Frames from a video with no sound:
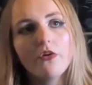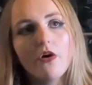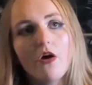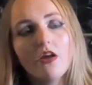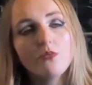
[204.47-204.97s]

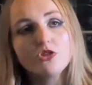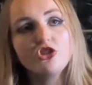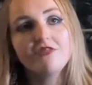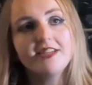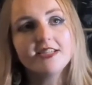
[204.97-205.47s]
I was
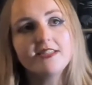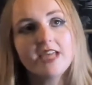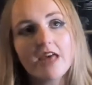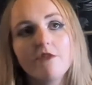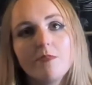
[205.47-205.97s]
treated
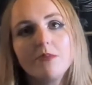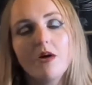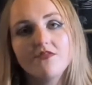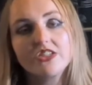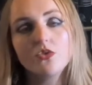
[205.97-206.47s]
terribly by
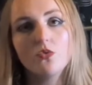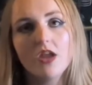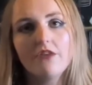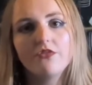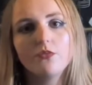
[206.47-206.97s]
the school
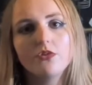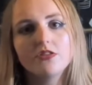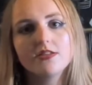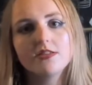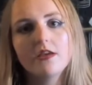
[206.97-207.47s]

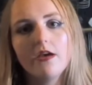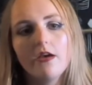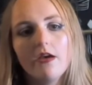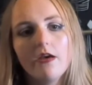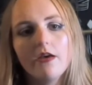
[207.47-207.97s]
afterwards.
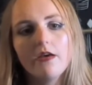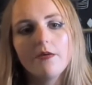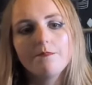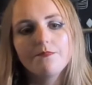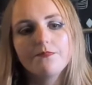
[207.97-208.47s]

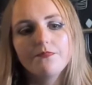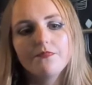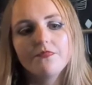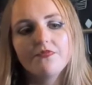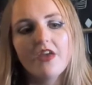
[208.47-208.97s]

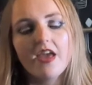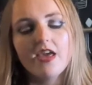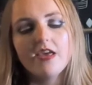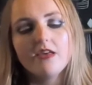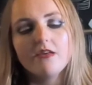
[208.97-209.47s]

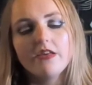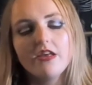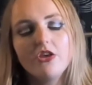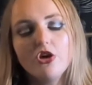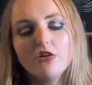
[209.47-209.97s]
They
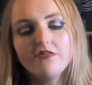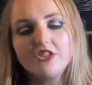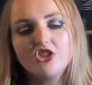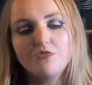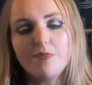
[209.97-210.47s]

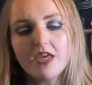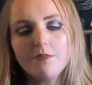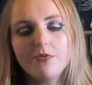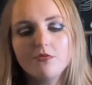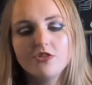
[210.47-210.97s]
encouraged
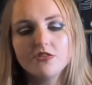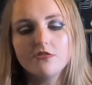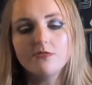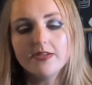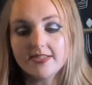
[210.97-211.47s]
people to
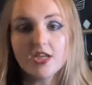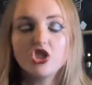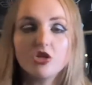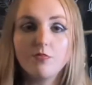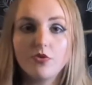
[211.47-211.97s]

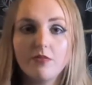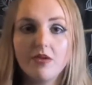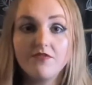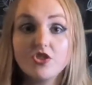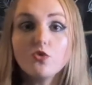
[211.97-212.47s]
essentially bully me.
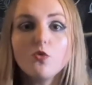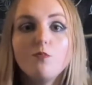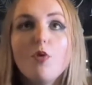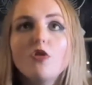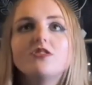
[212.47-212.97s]
The school
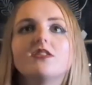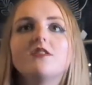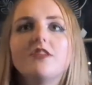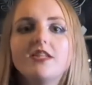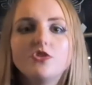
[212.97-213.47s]

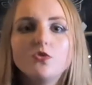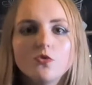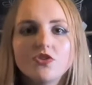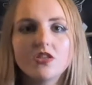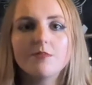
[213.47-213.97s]
positively
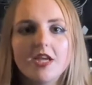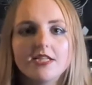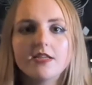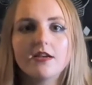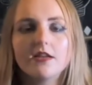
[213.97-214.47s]
endorsed it,
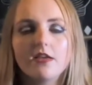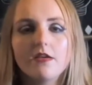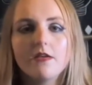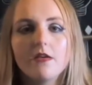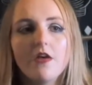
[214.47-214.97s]
basically.
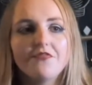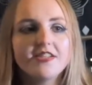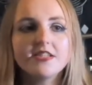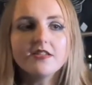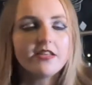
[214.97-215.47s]
They
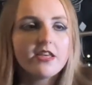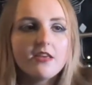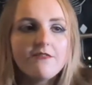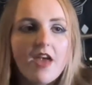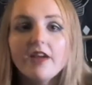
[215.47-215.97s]
didn't
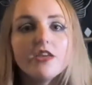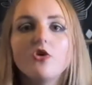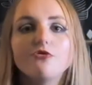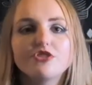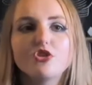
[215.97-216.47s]
give any
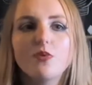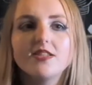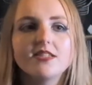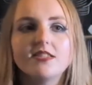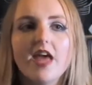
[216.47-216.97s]

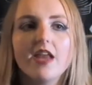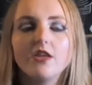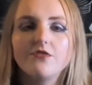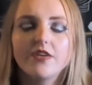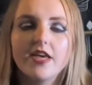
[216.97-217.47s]
consequences to any
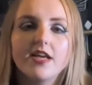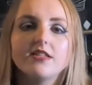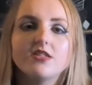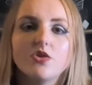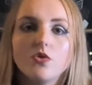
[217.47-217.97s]
of the
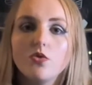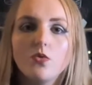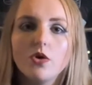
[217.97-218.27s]
kids who